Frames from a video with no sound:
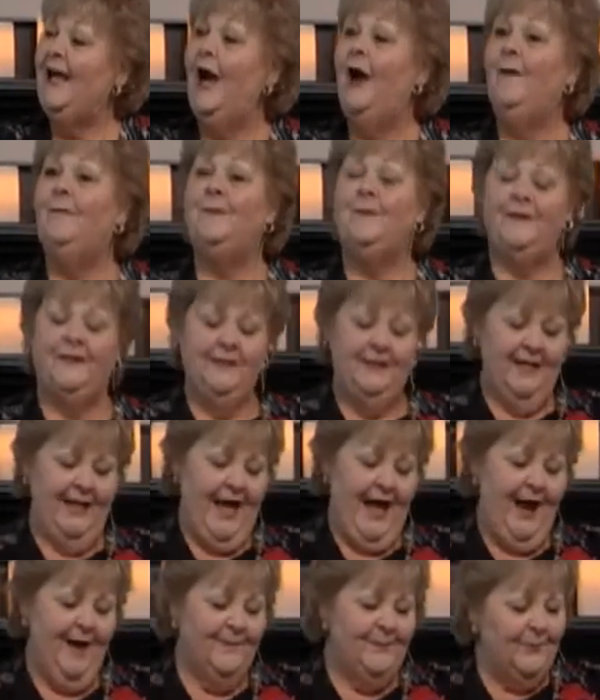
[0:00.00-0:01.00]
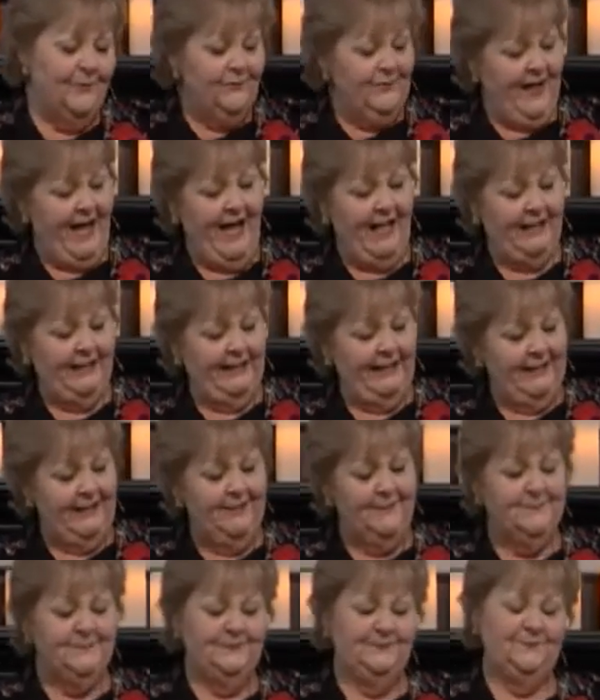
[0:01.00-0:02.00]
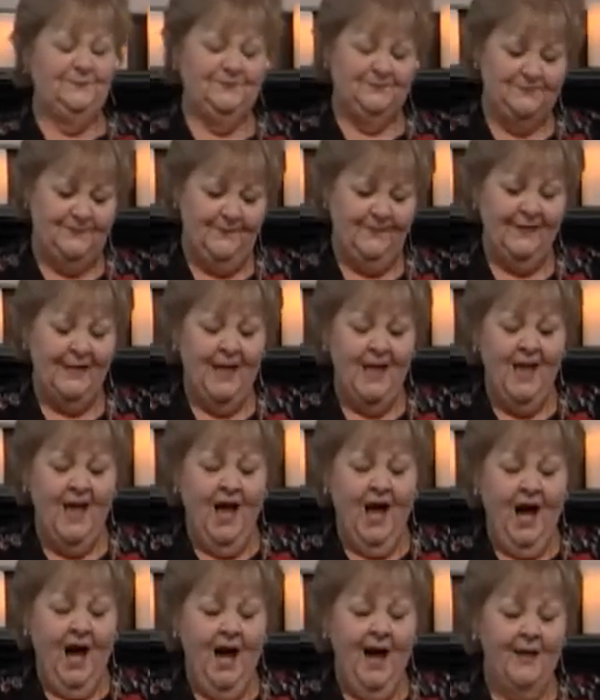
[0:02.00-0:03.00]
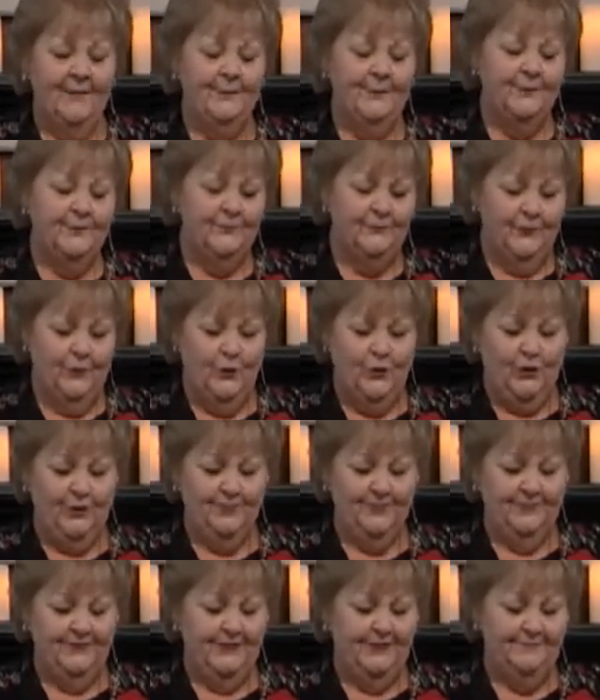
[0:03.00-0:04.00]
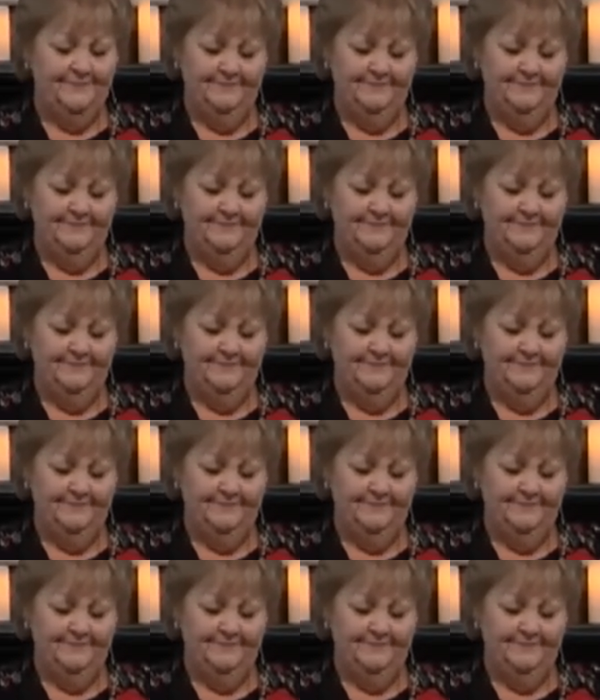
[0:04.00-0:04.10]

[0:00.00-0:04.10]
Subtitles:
up in Apple Valley, I performed